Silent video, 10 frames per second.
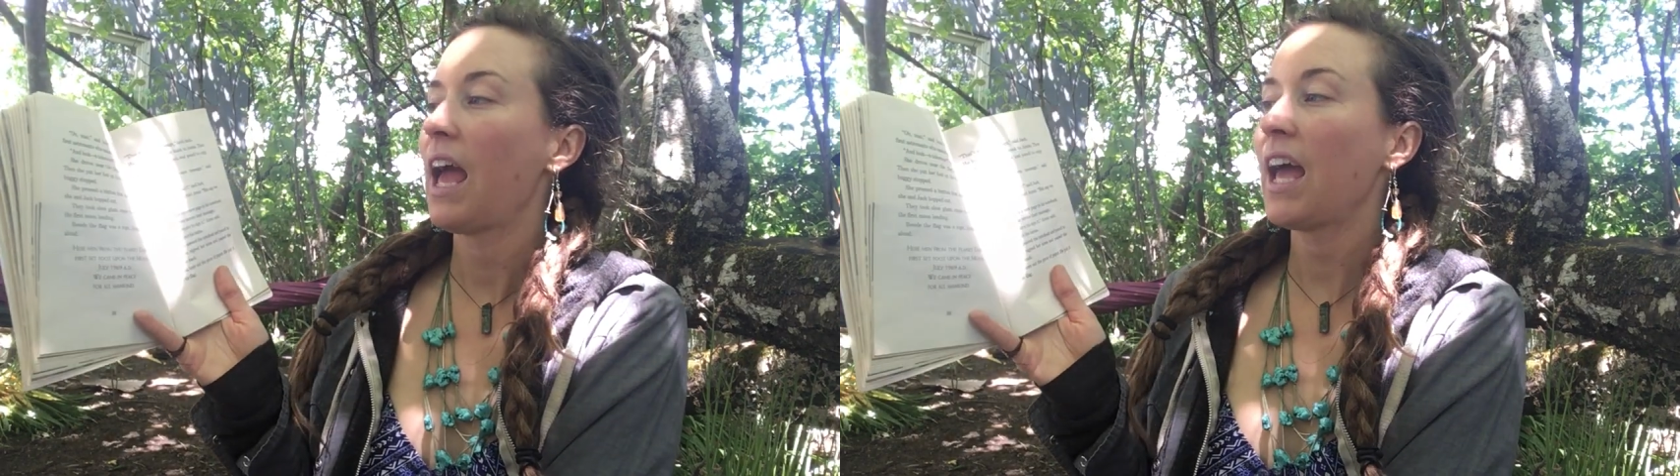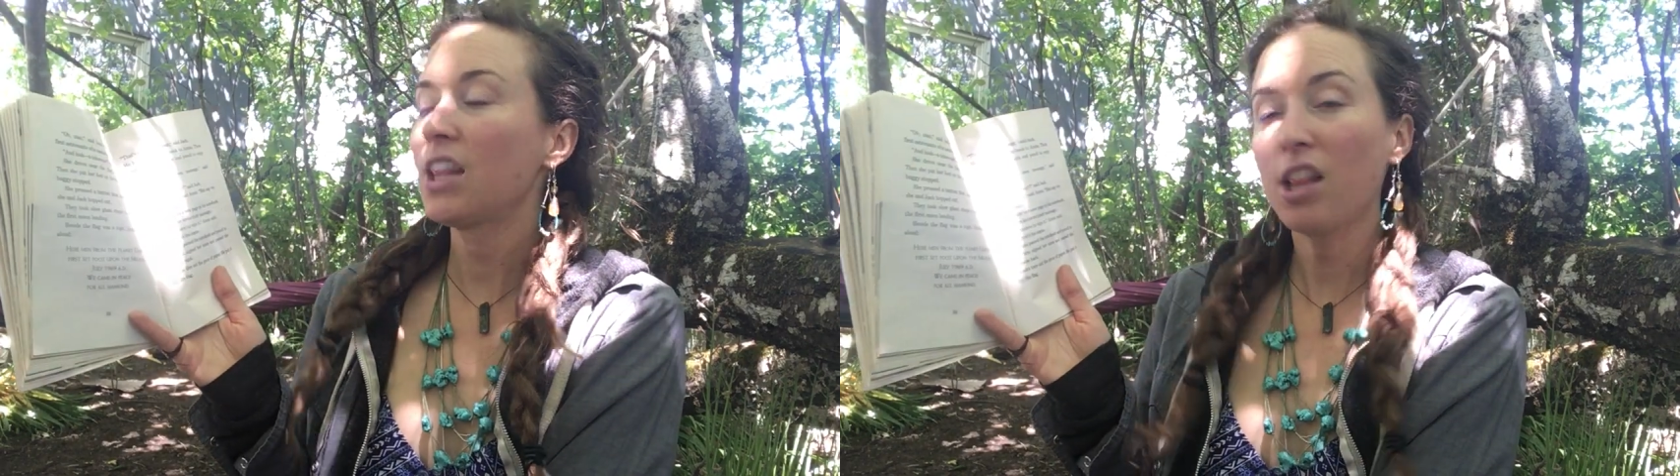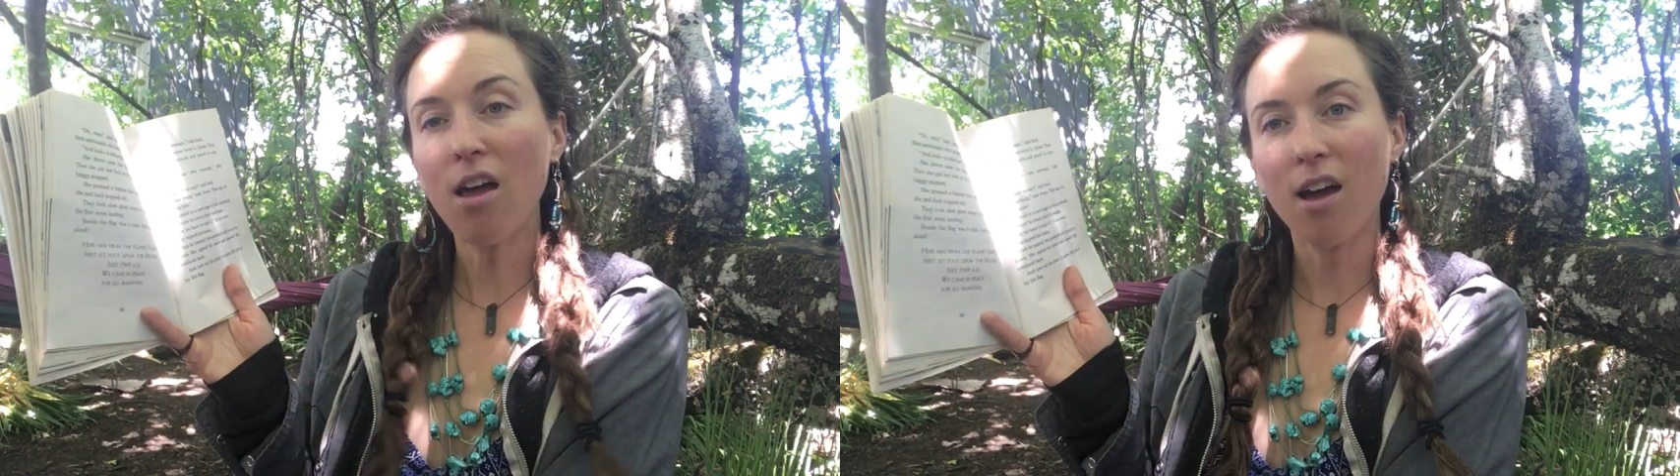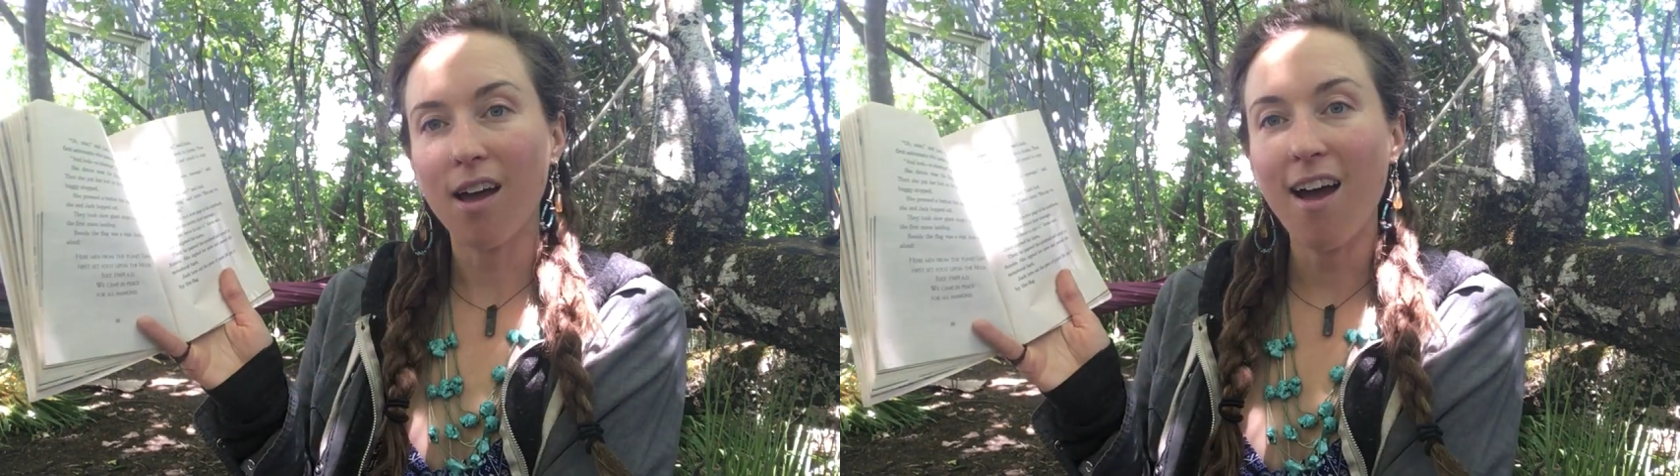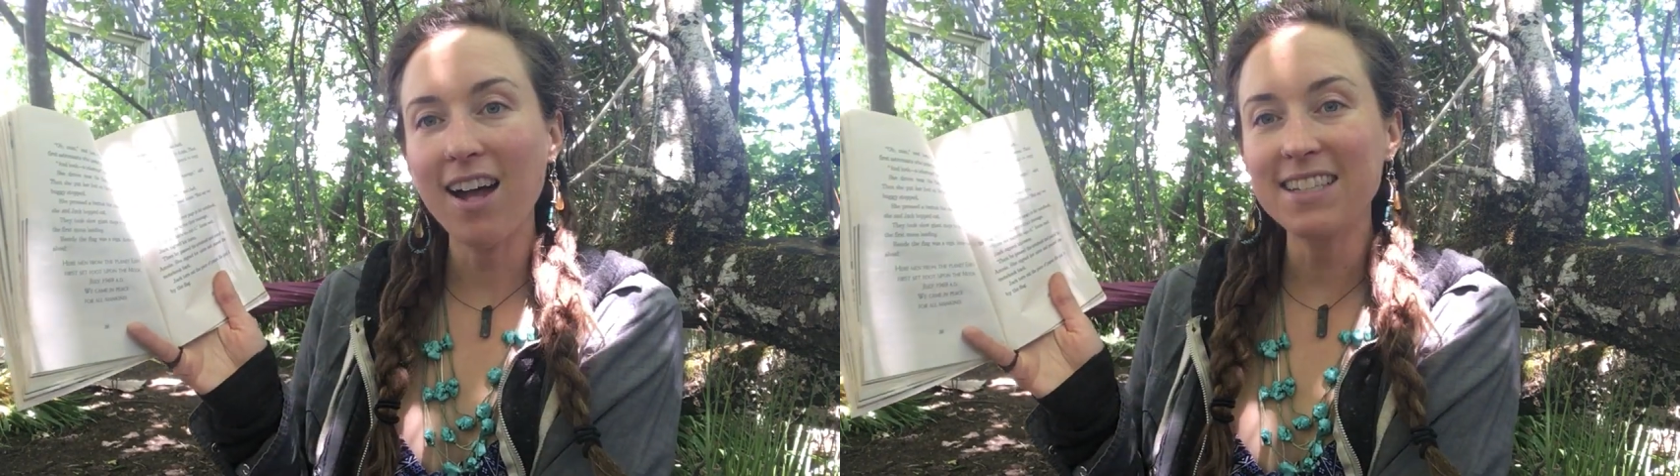"And look, a